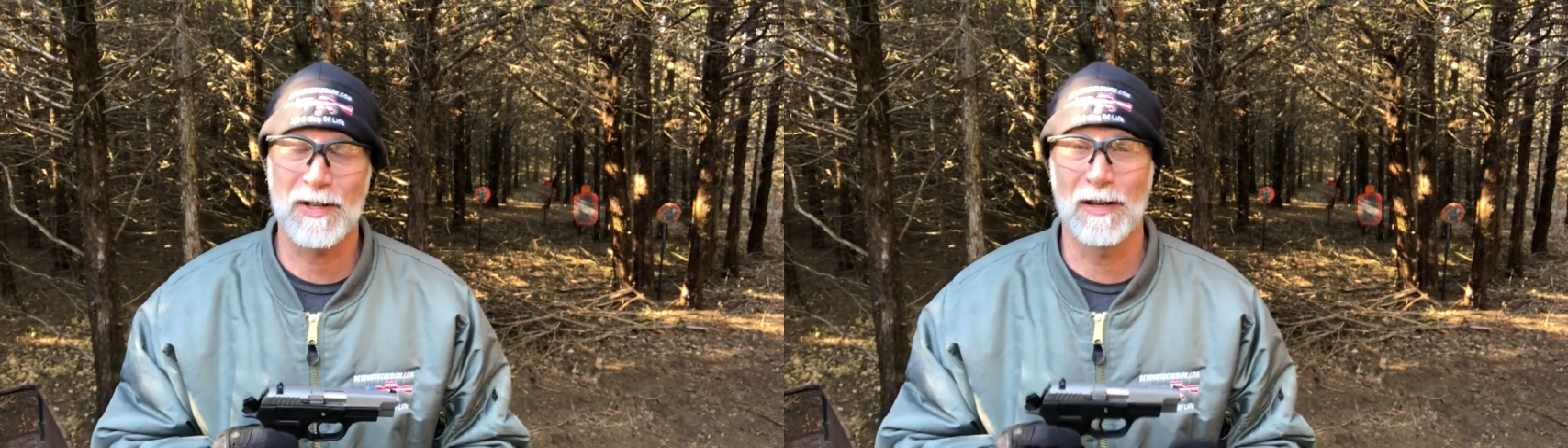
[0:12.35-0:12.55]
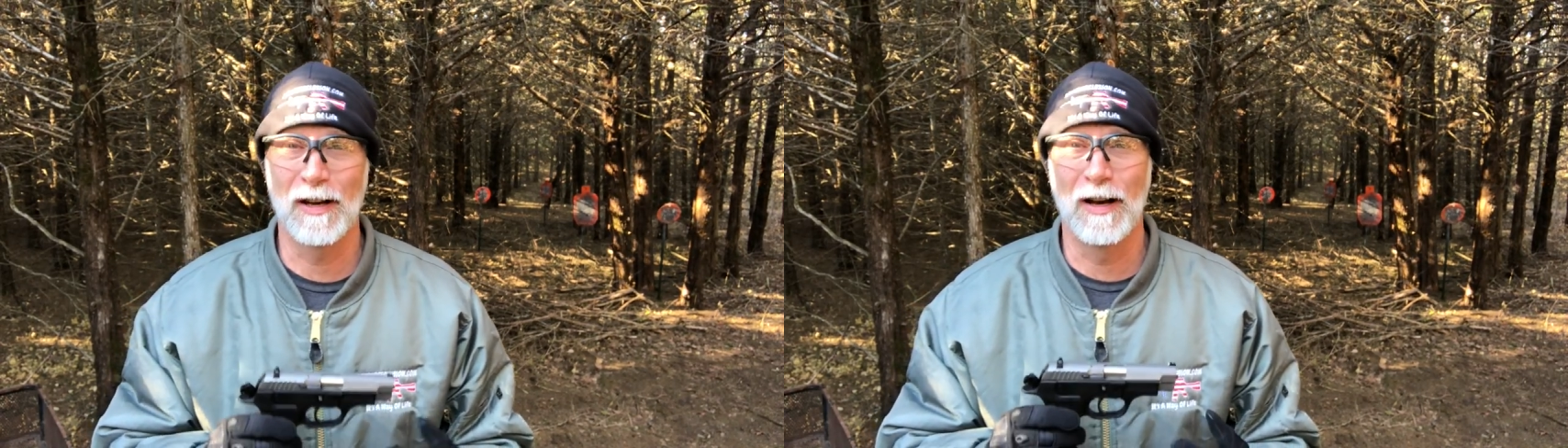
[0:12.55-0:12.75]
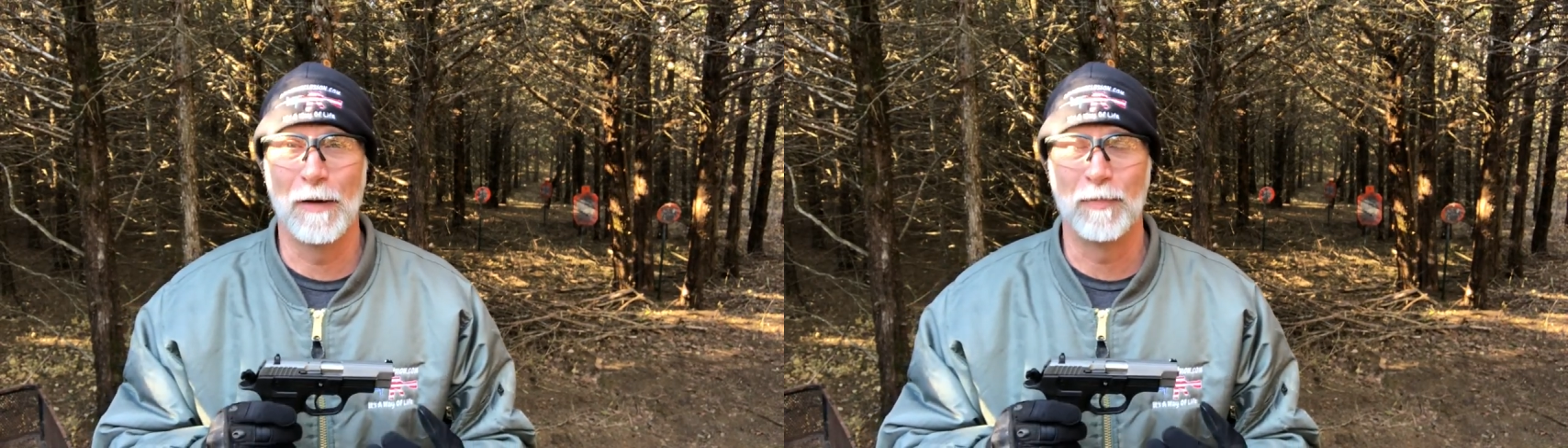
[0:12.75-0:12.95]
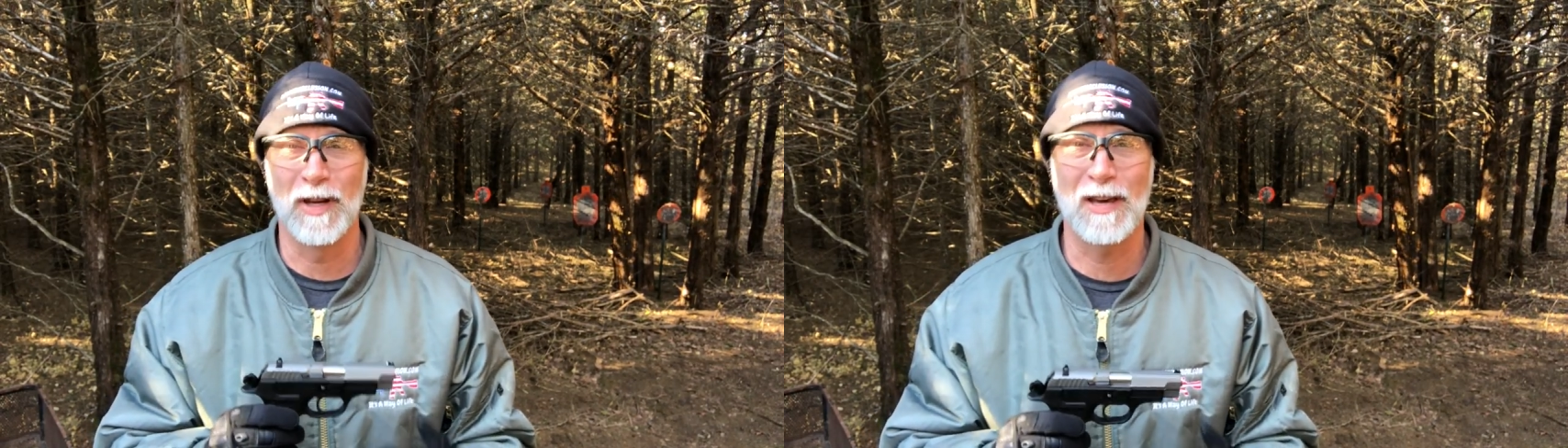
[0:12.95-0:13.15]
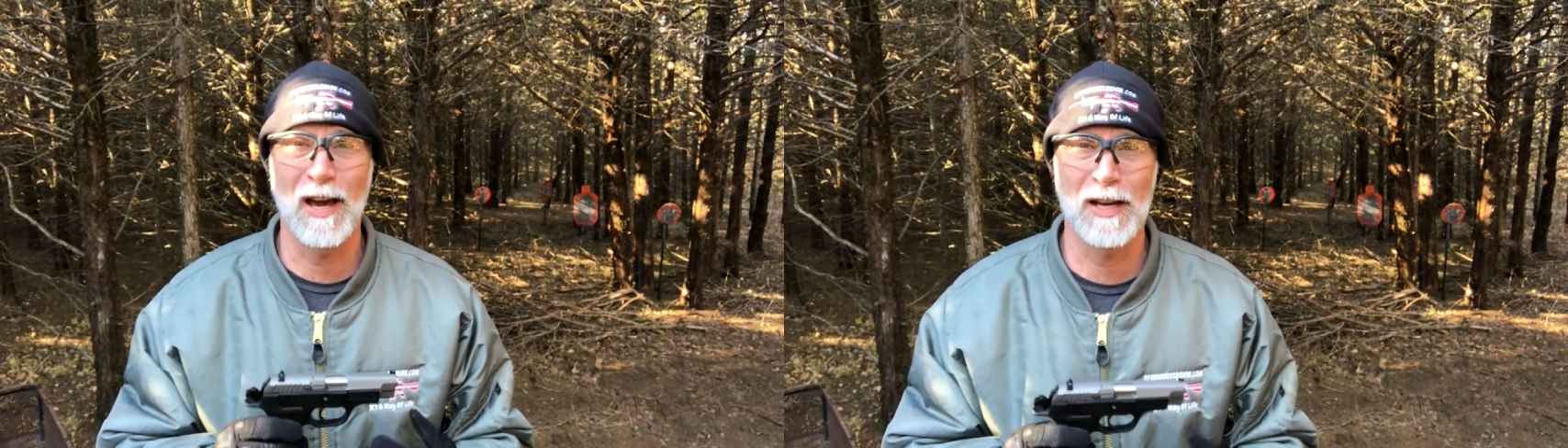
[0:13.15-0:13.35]
um, the
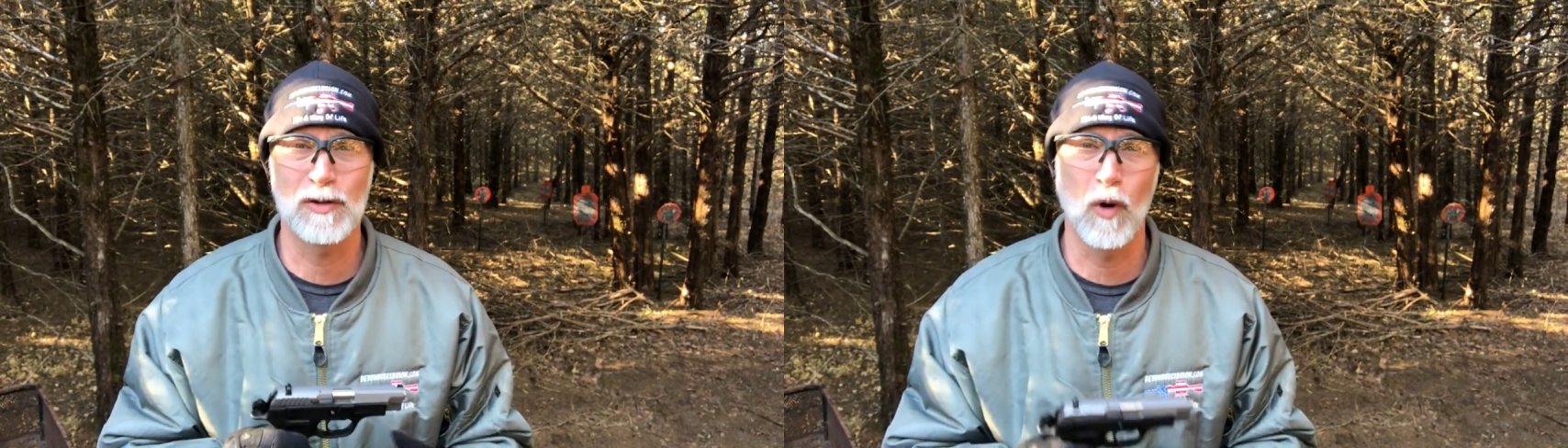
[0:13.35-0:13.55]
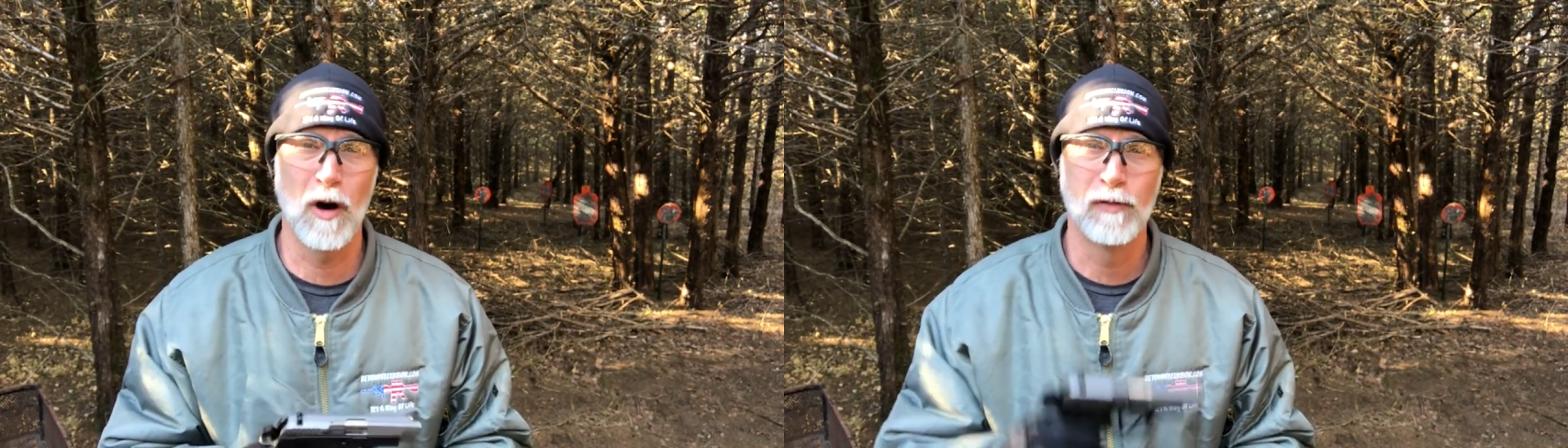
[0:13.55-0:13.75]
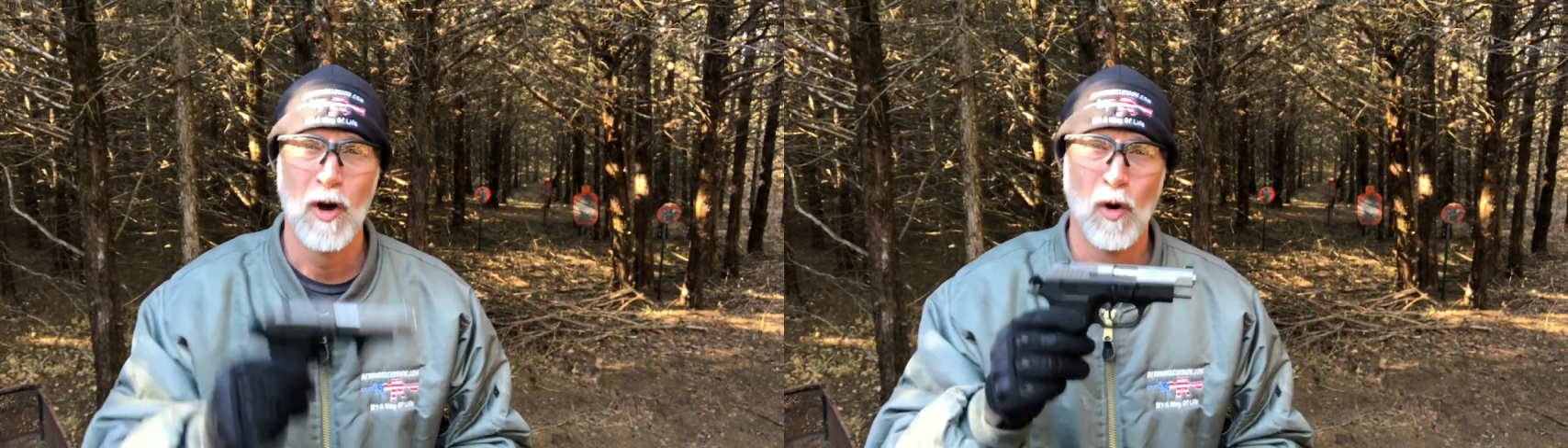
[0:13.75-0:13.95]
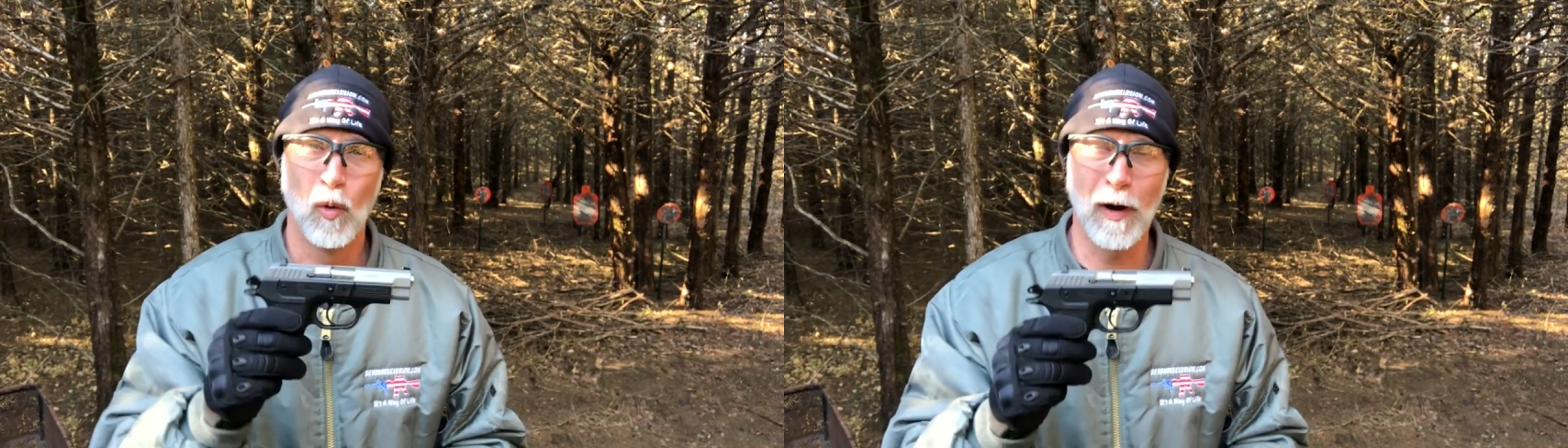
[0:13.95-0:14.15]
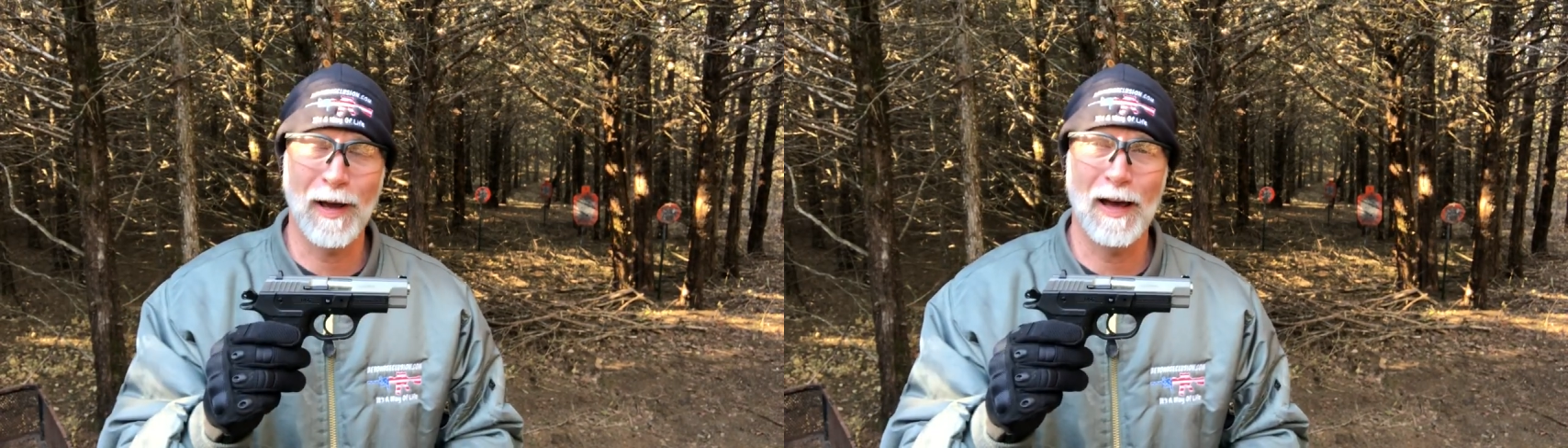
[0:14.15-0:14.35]
K12.
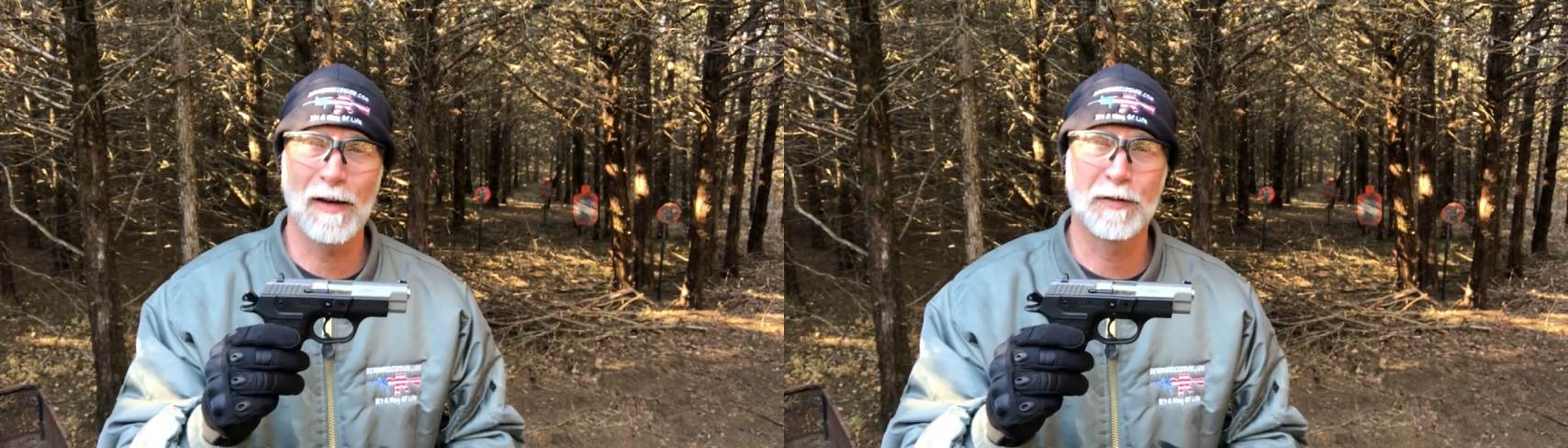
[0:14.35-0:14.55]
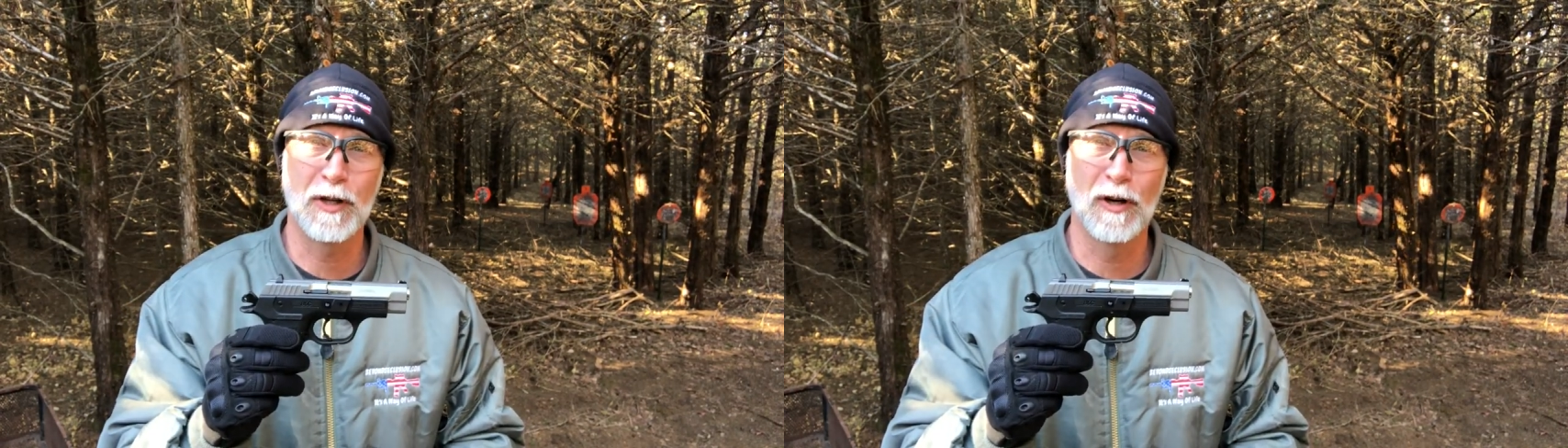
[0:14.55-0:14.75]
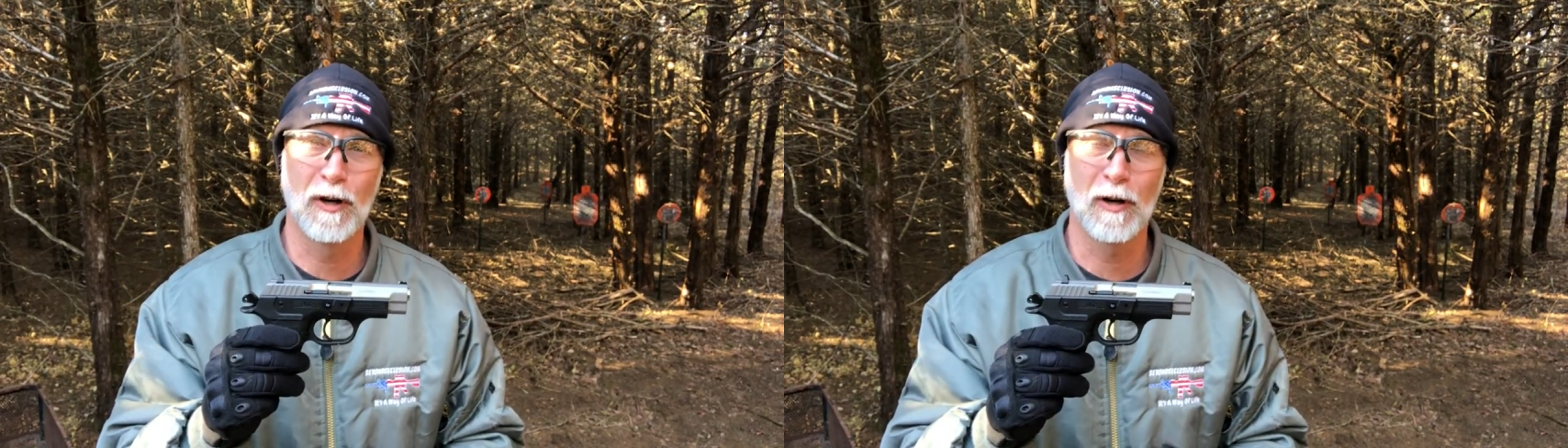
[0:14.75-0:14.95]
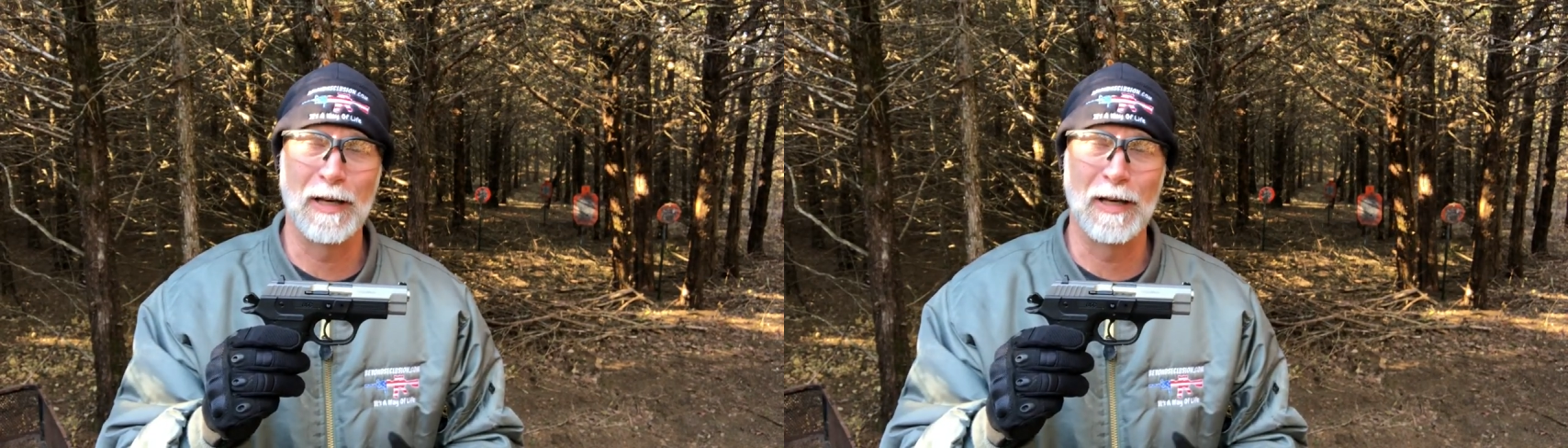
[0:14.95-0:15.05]
What I have here